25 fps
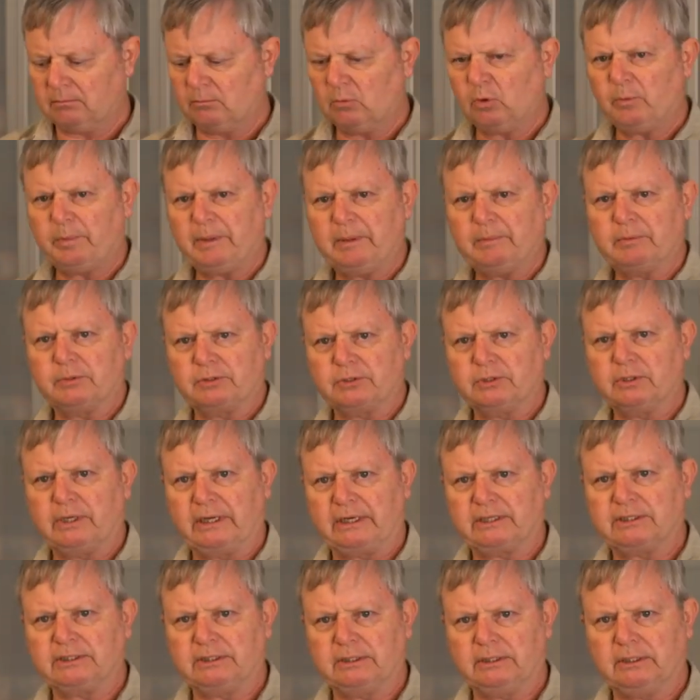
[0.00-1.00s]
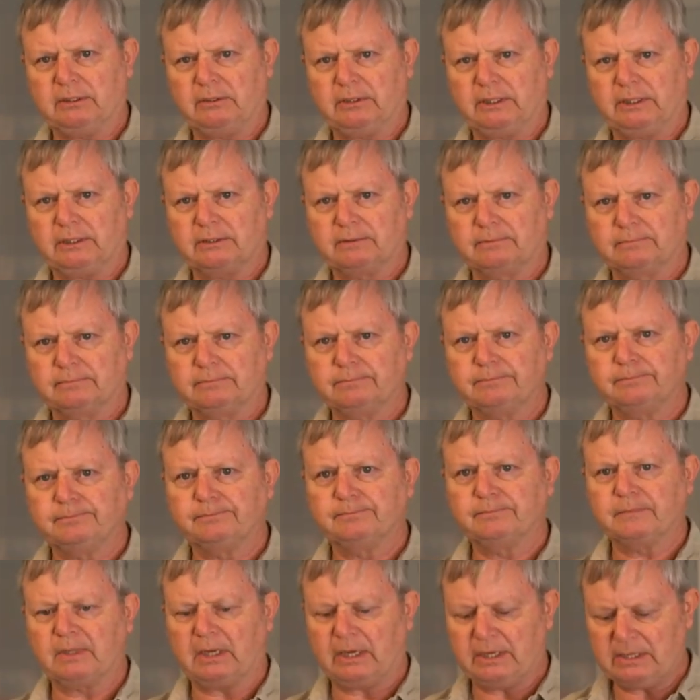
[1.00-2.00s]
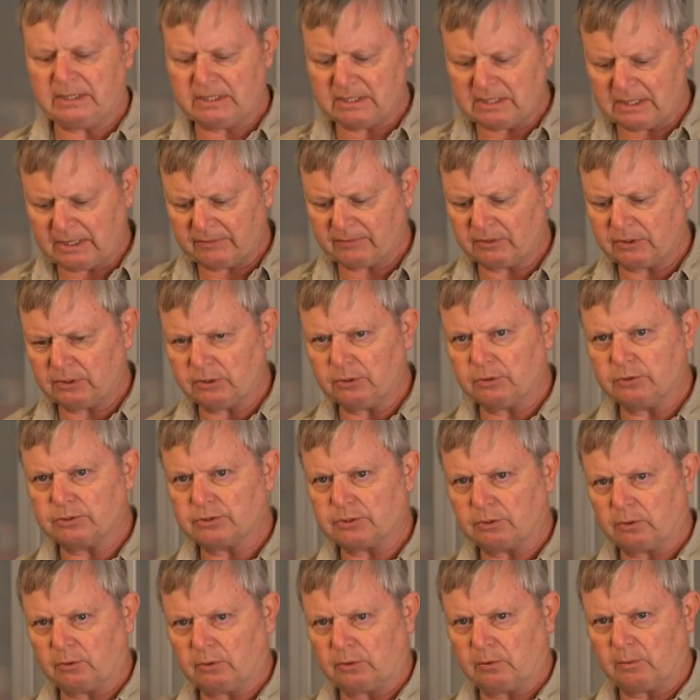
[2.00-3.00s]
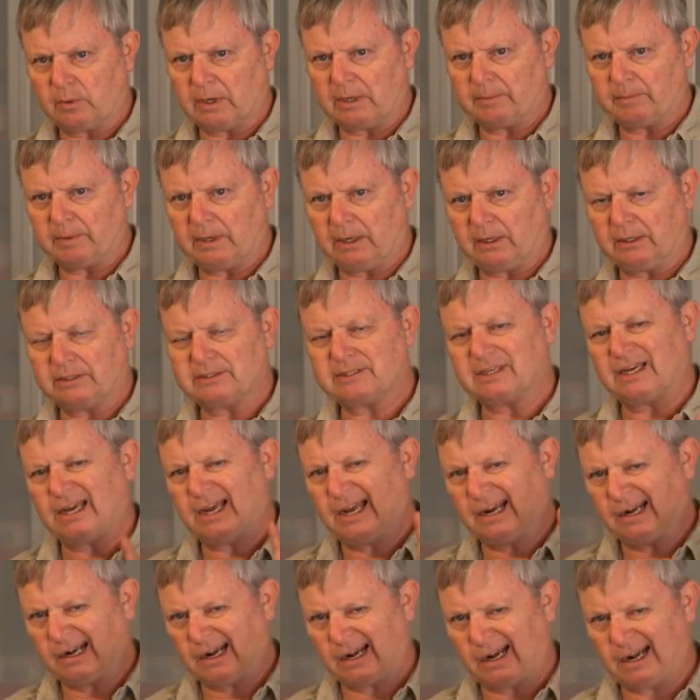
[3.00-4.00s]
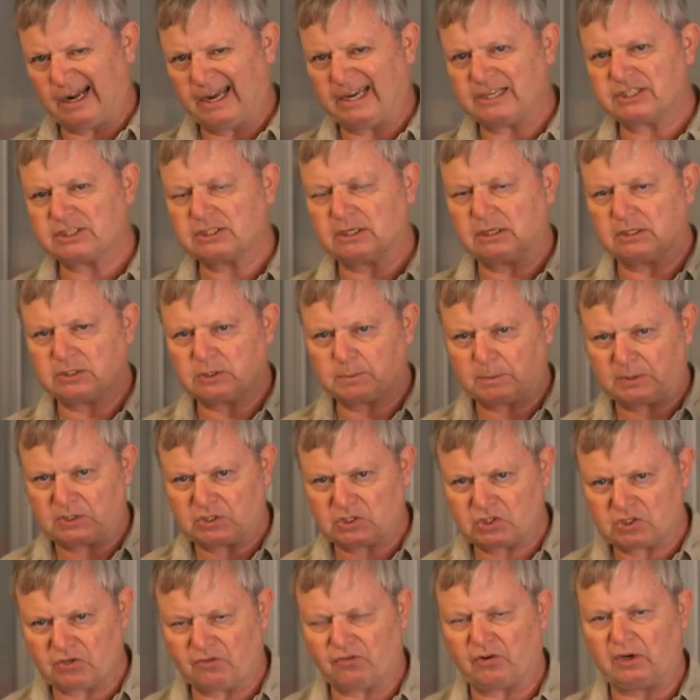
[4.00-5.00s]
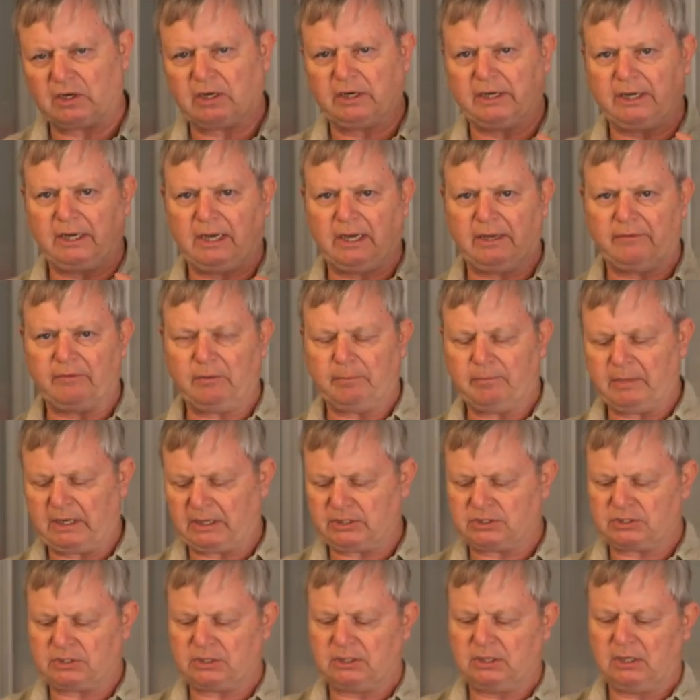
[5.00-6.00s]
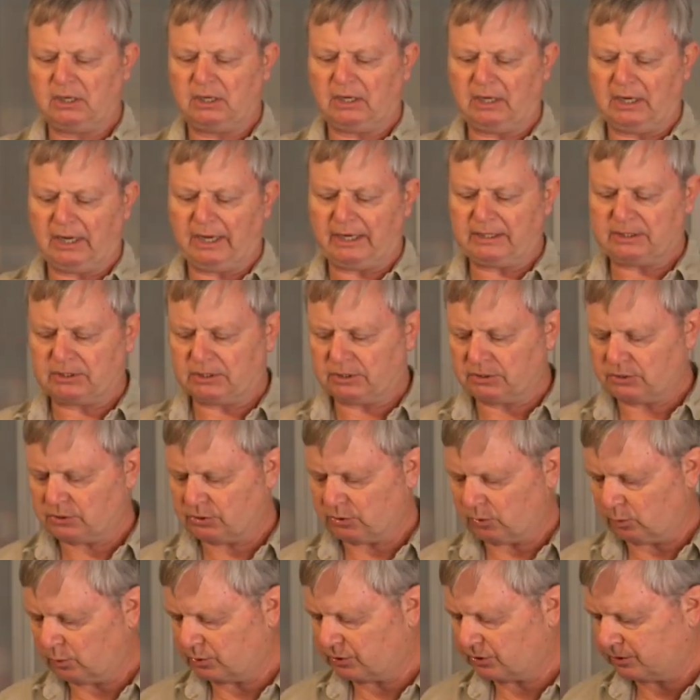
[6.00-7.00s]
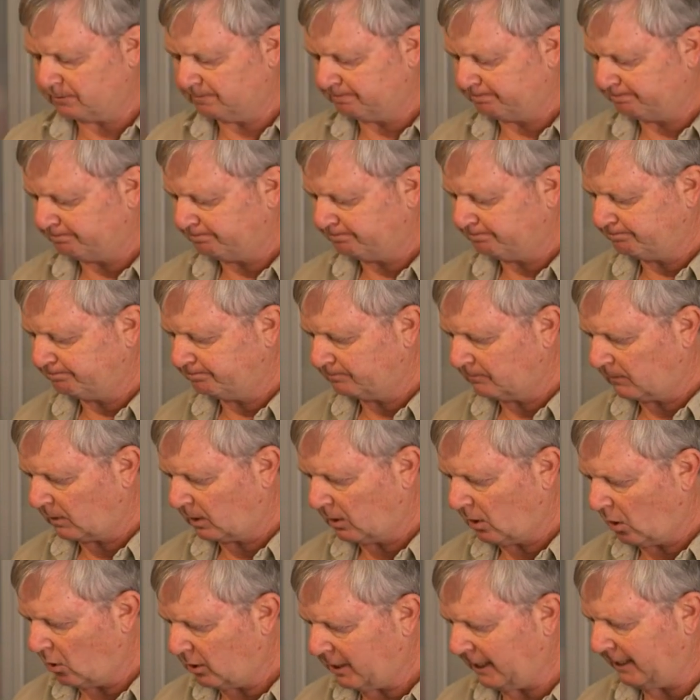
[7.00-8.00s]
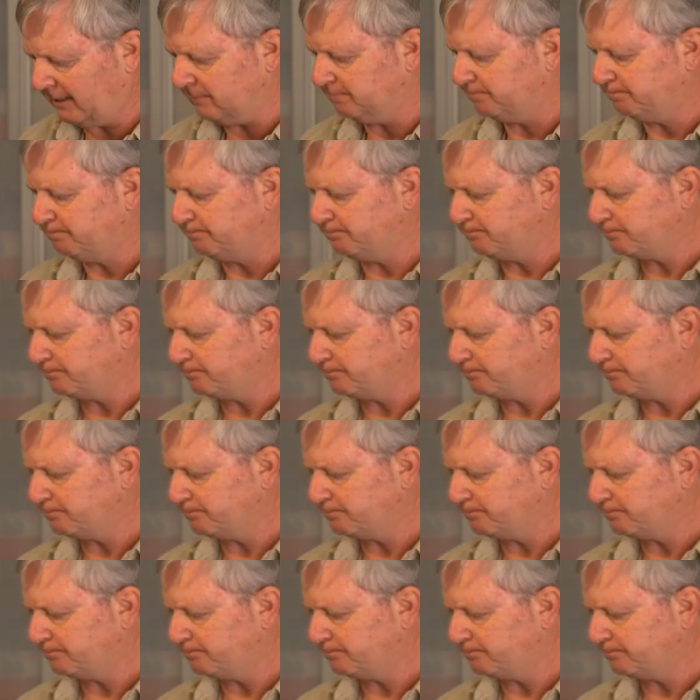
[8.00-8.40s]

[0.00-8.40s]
More people should actually know that. I never use auto white balance unless specifically I have a mixed light source. Okay,